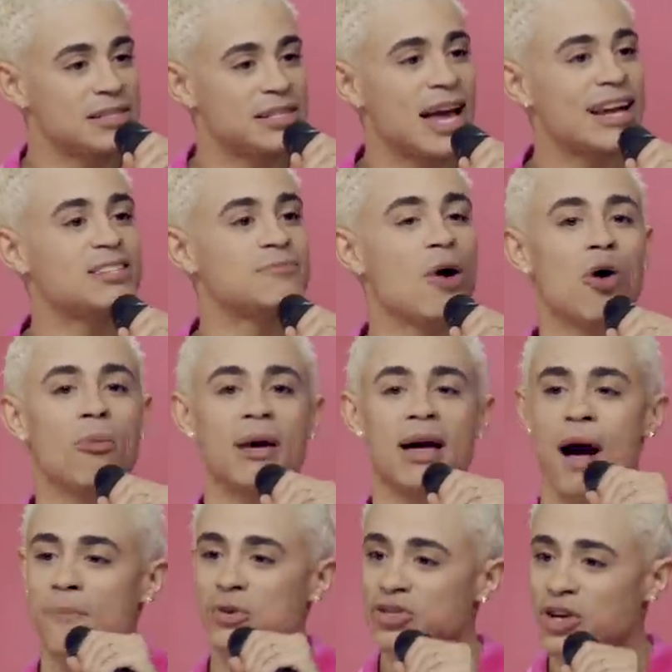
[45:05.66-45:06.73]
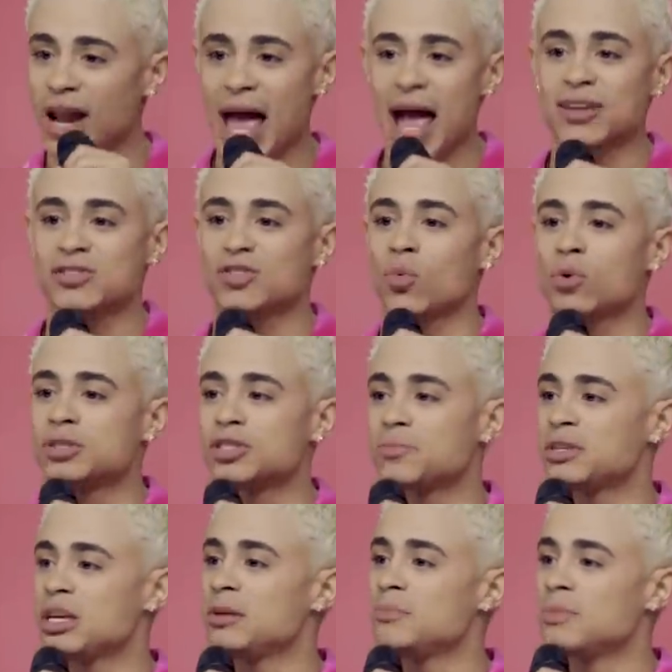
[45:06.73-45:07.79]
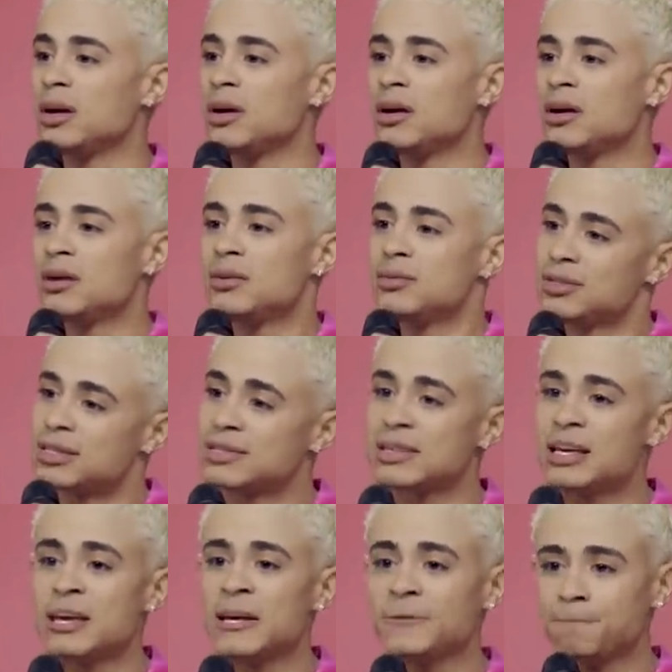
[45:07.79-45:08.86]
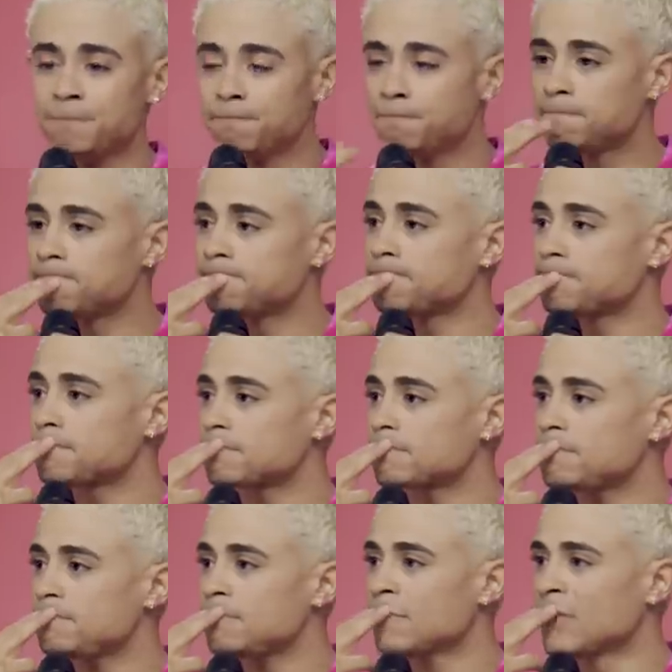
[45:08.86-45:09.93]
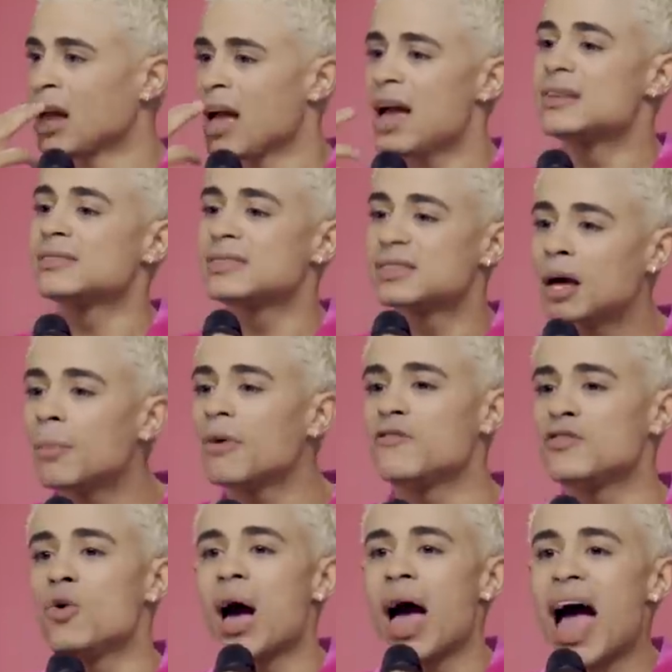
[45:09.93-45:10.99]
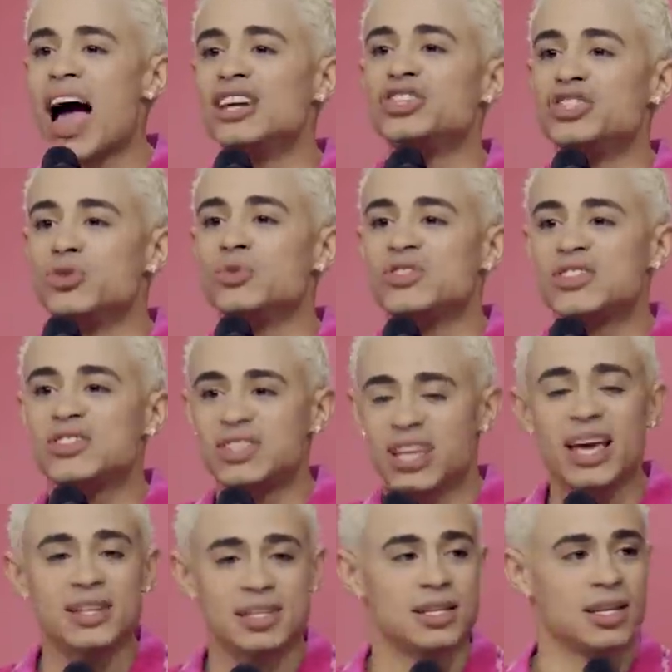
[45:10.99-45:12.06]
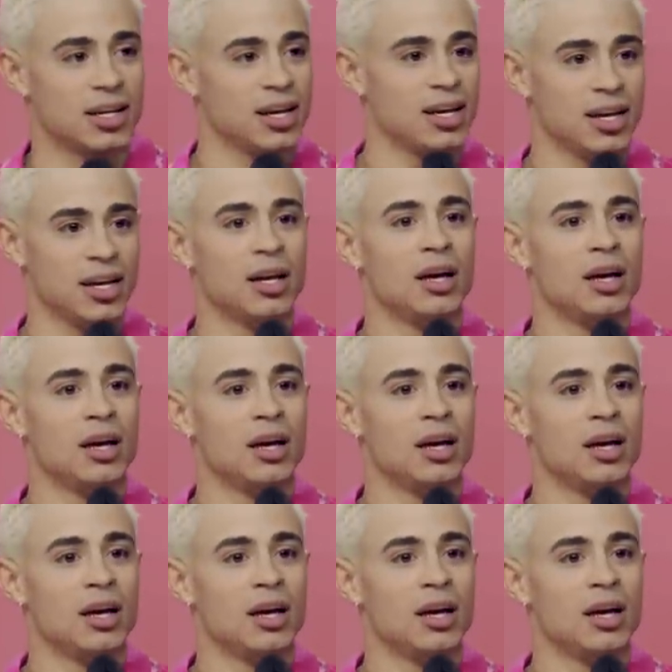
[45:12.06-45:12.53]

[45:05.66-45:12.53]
this next moment, I'm just gonna ask the worship team to sing. And some of you, as you sit